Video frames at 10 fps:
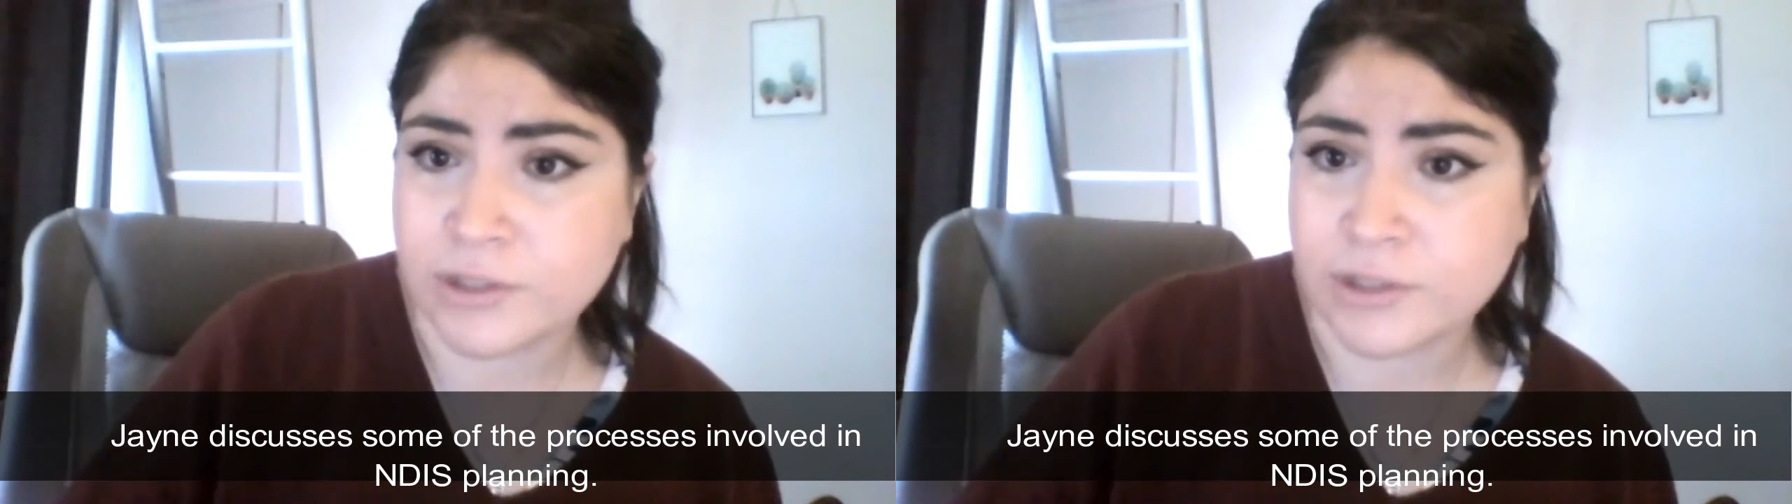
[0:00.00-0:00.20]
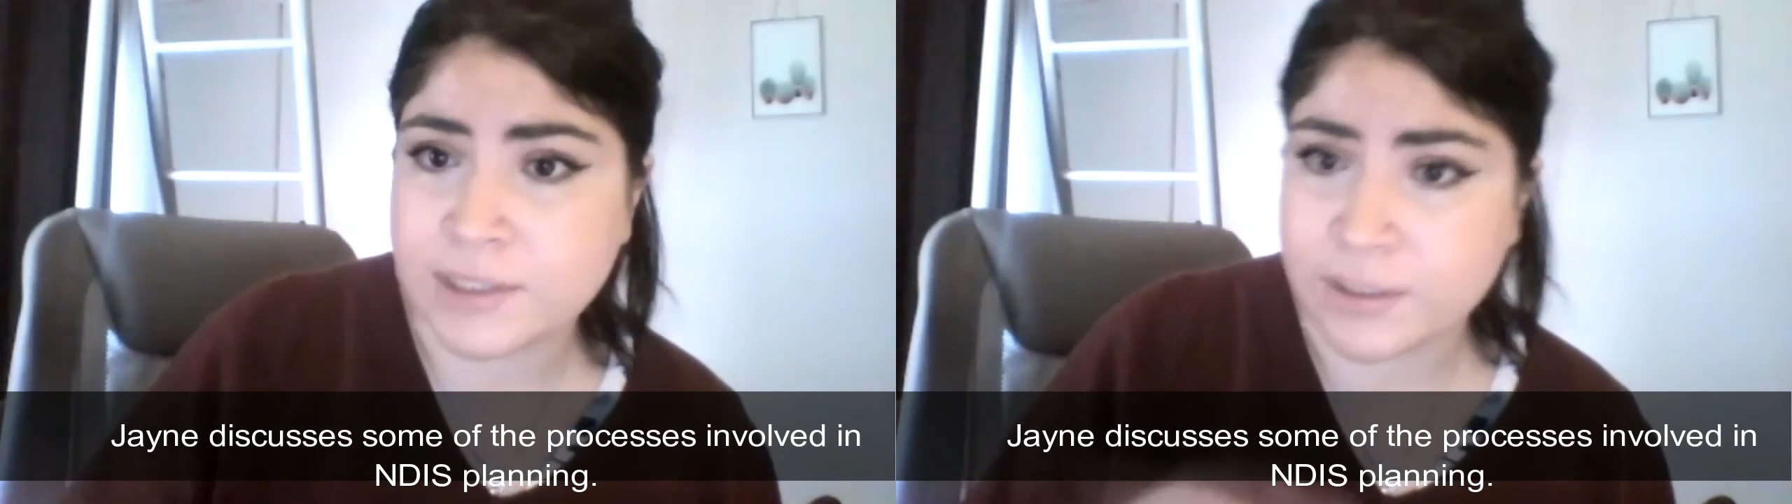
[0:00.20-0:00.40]

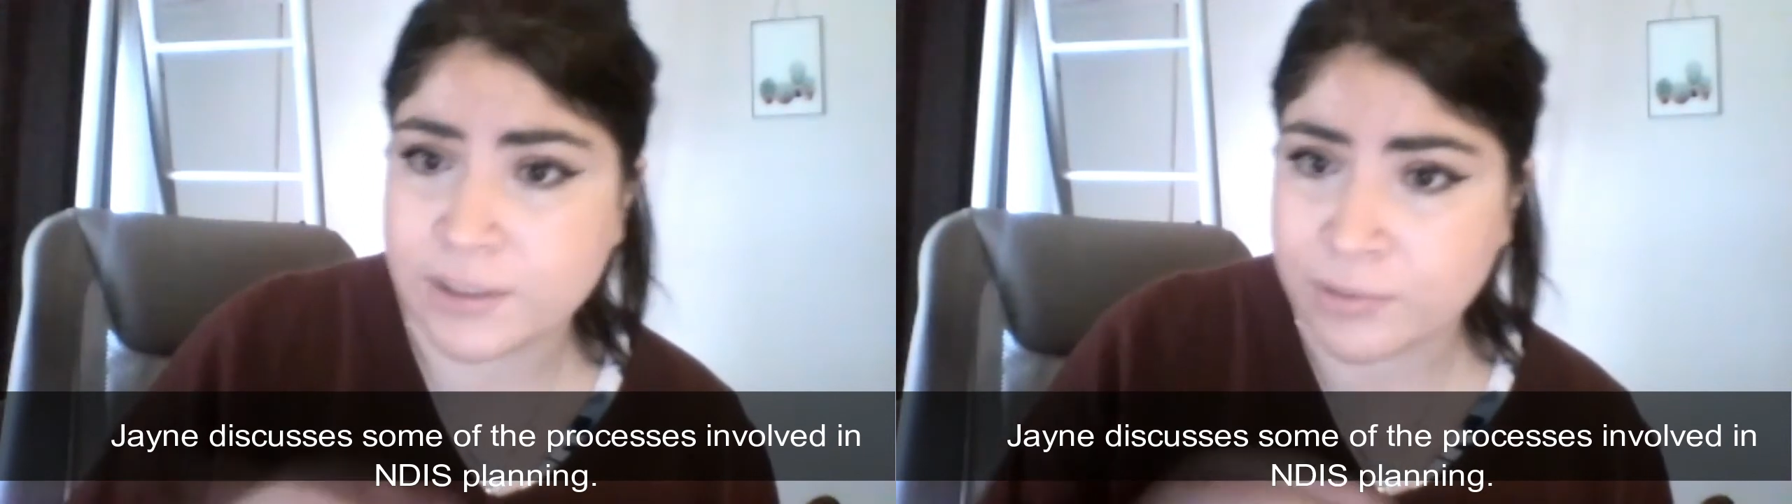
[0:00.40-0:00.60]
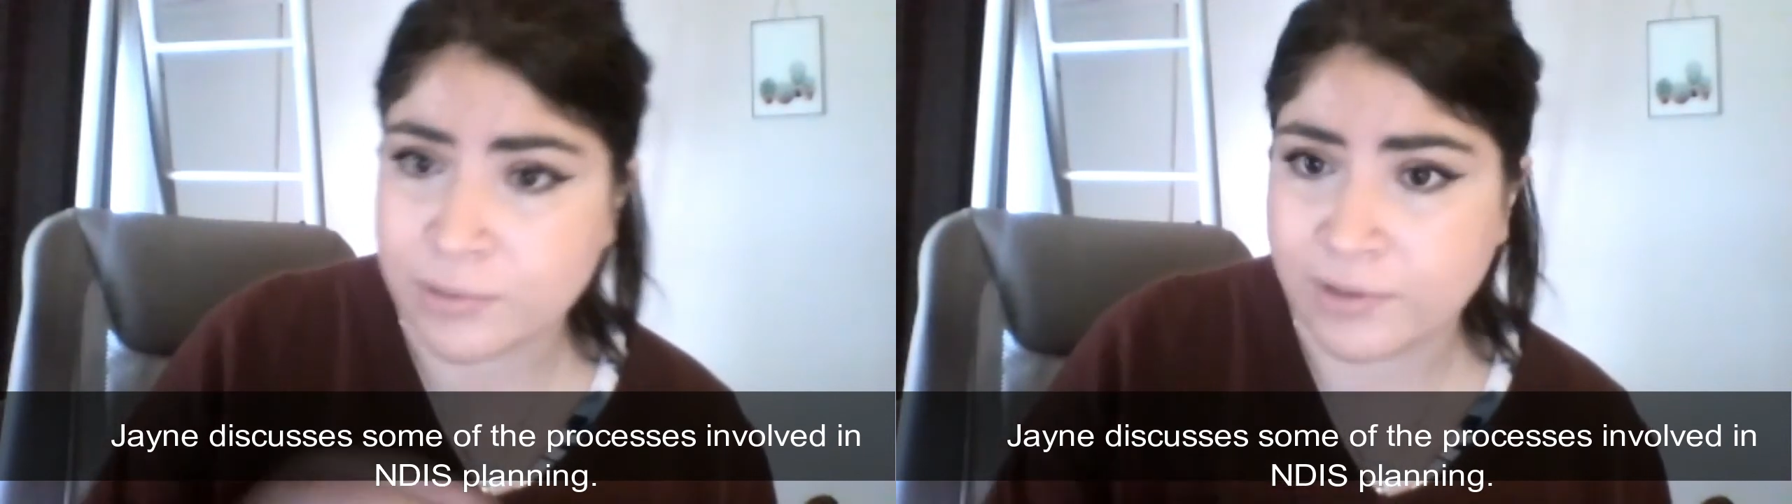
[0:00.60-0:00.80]
in the
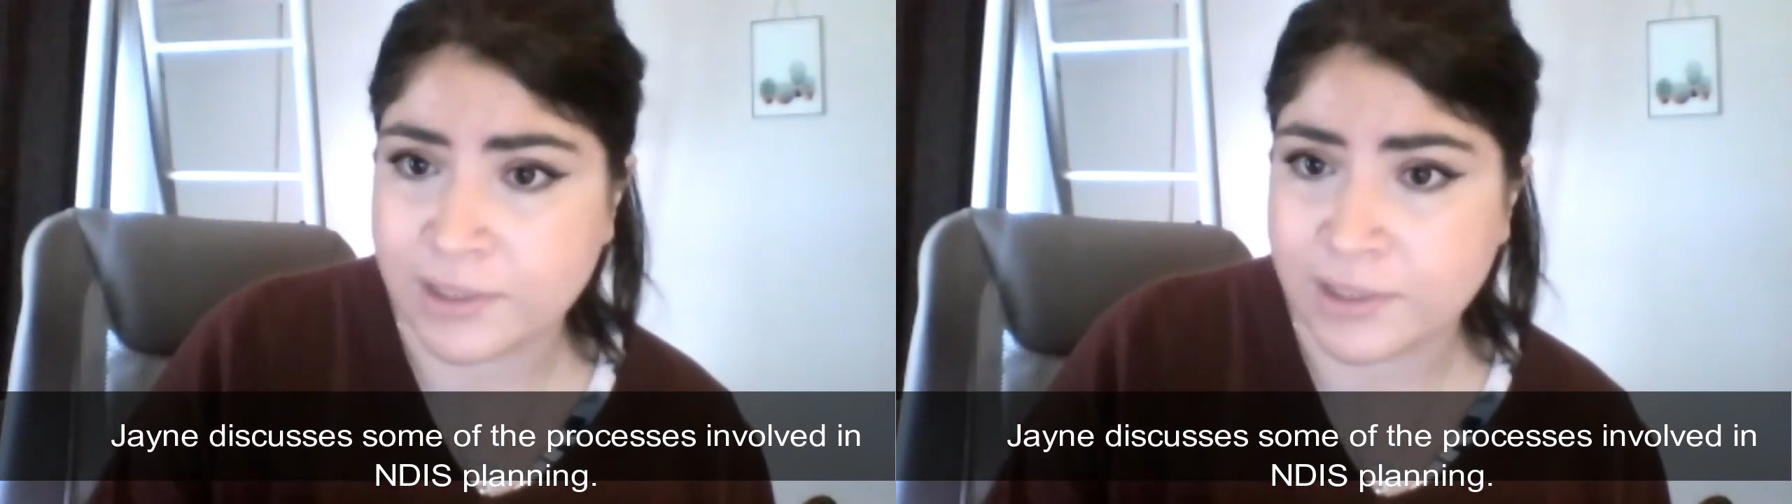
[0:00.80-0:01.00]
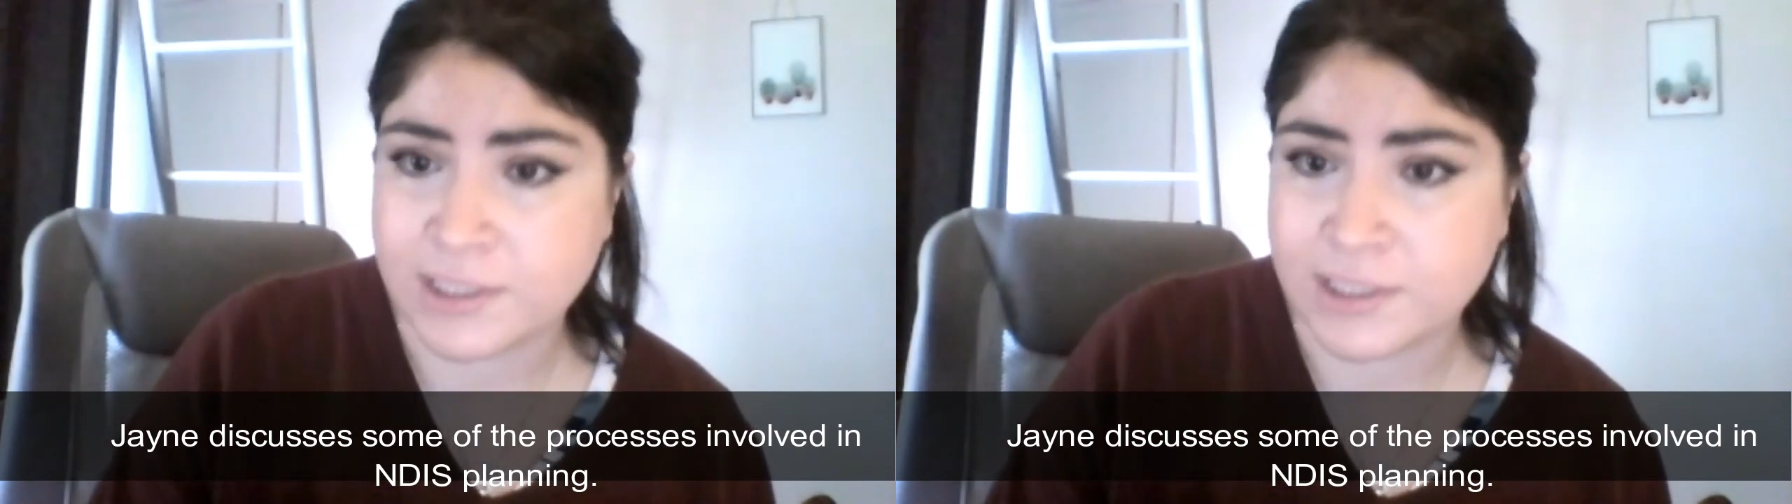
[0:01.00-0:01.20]
previous
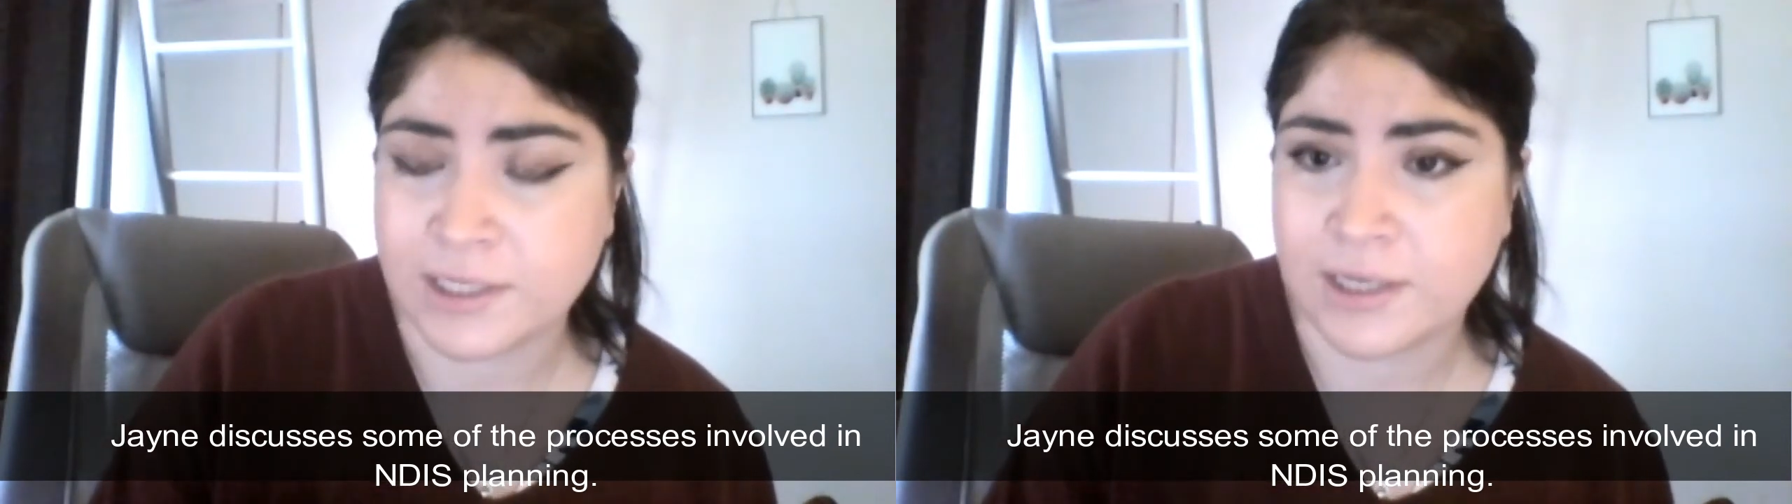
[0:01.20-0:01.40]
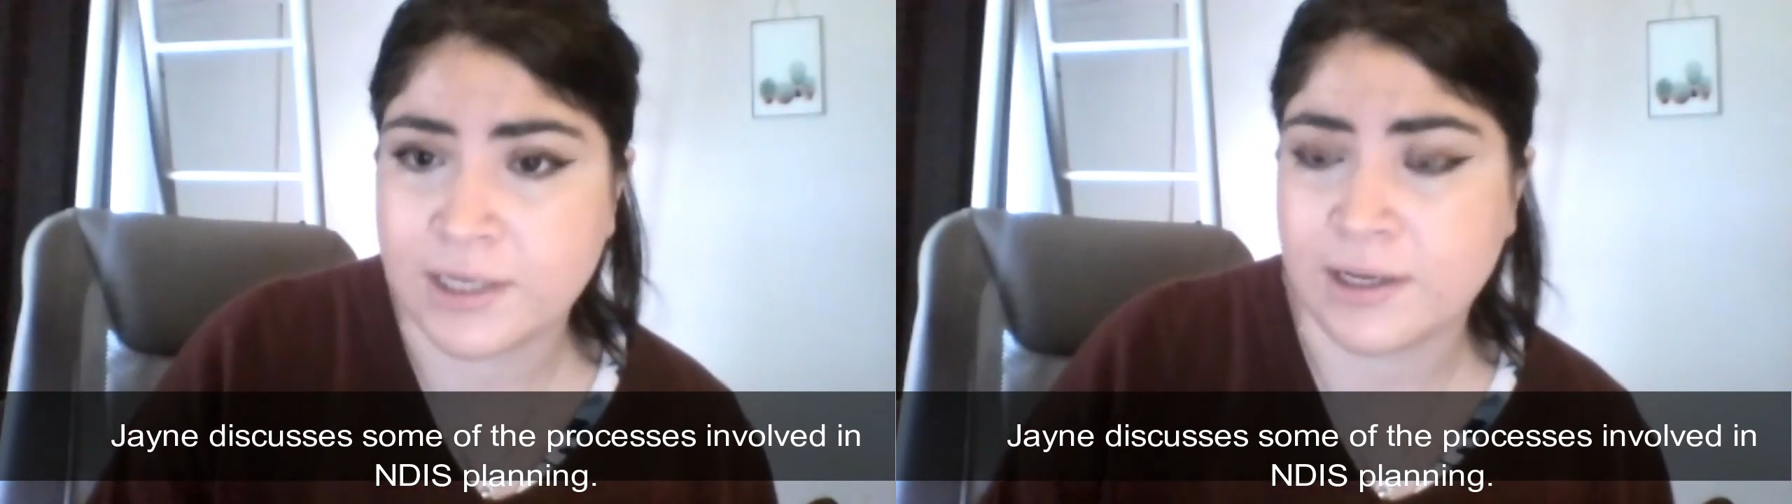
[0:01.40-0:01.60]
year
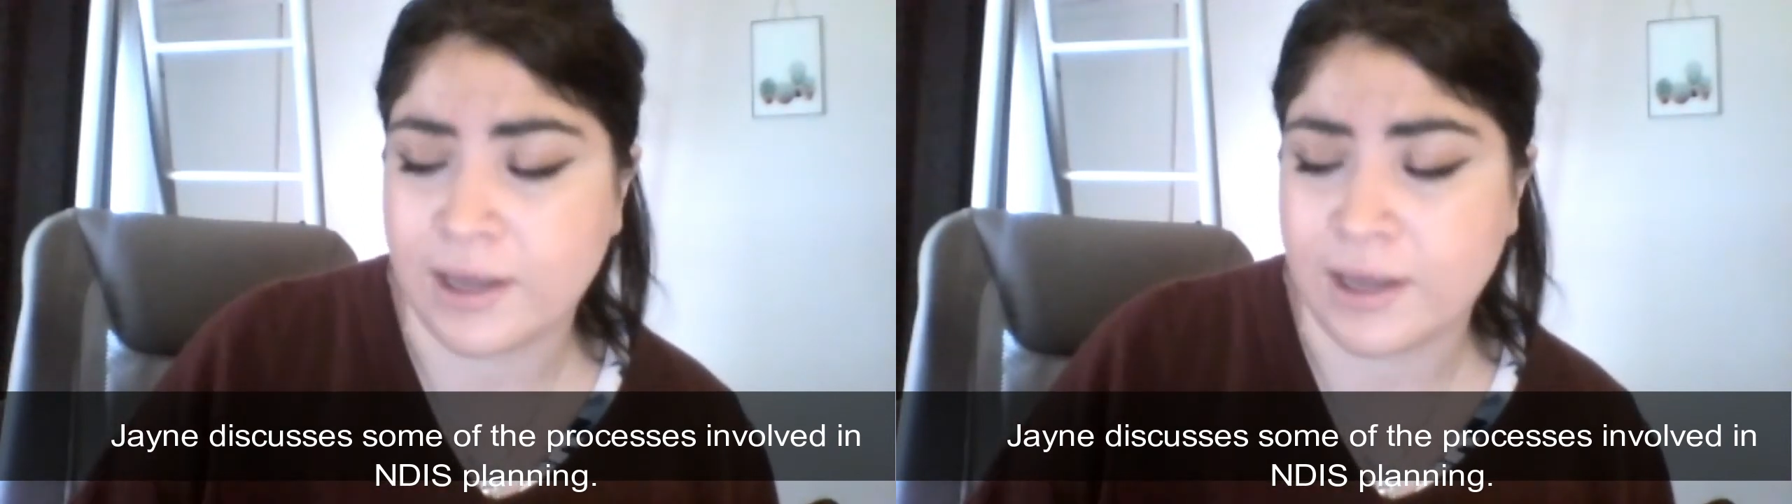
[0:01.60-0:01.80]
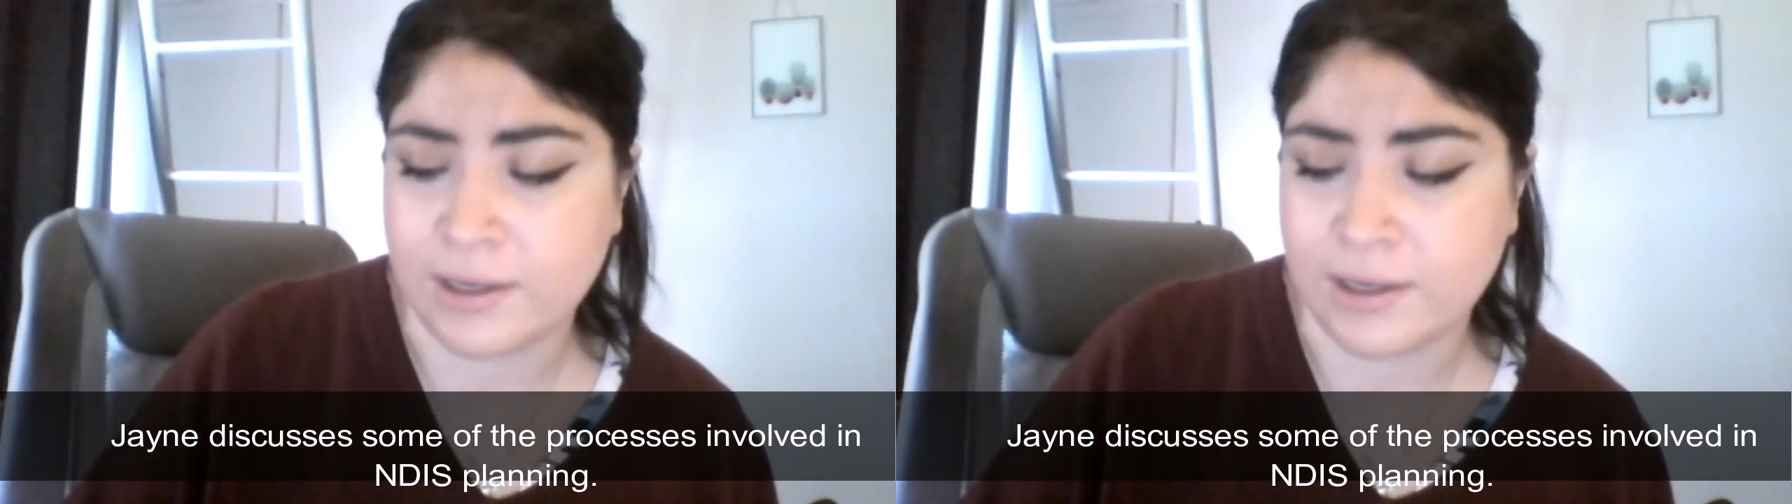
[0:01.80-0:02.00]

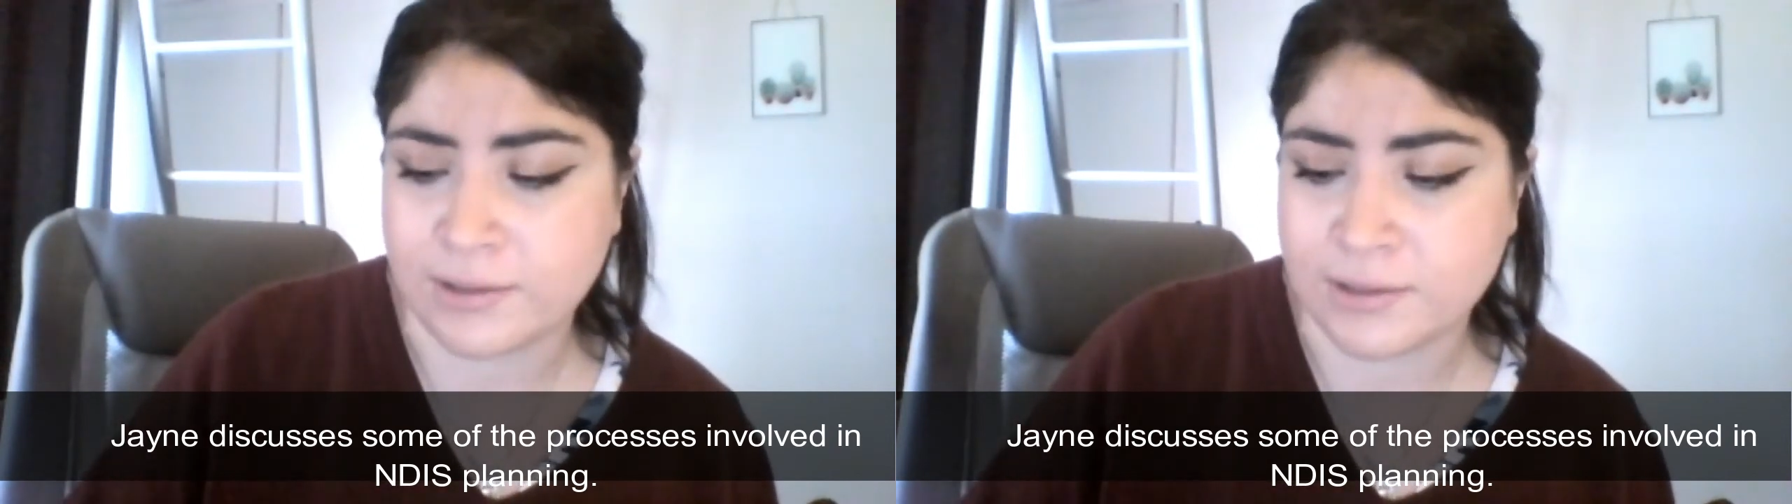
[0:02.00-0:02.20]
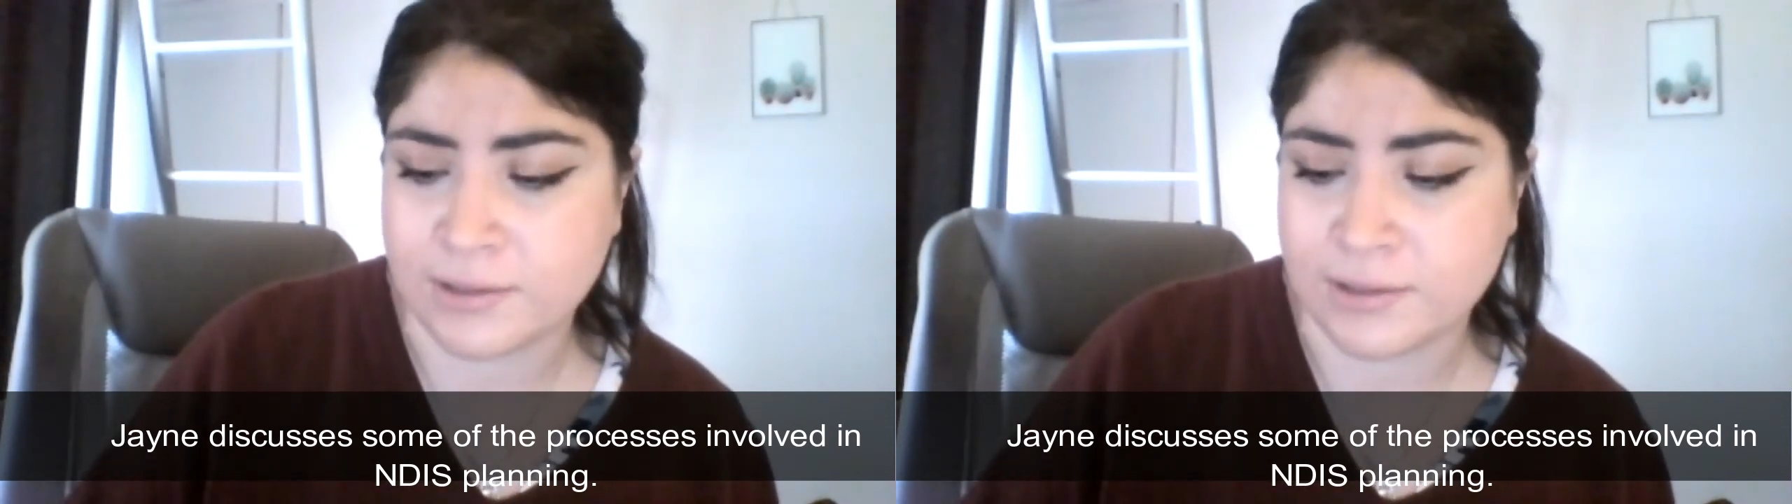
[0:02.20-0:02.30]
and